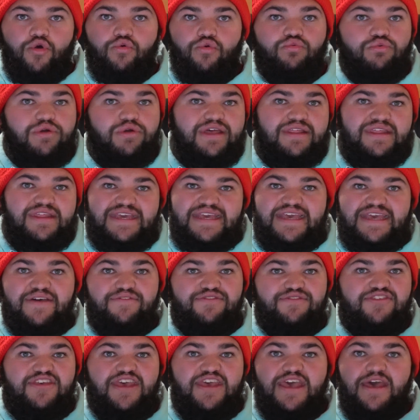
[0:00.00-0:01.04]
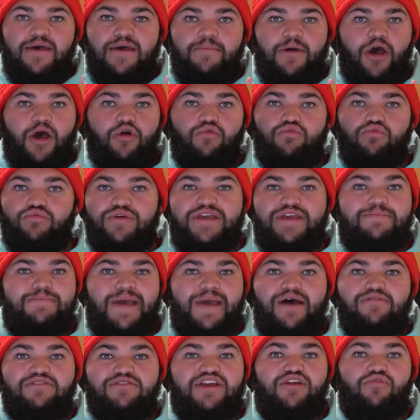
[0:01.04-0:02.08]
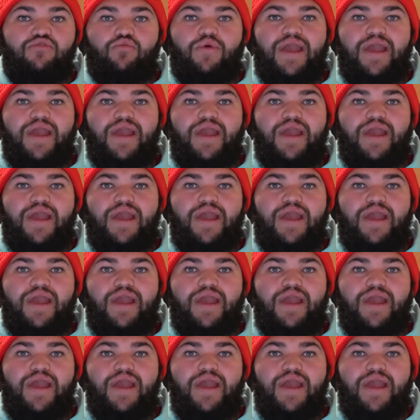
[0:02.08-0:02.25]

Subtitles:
really gives him a rebounding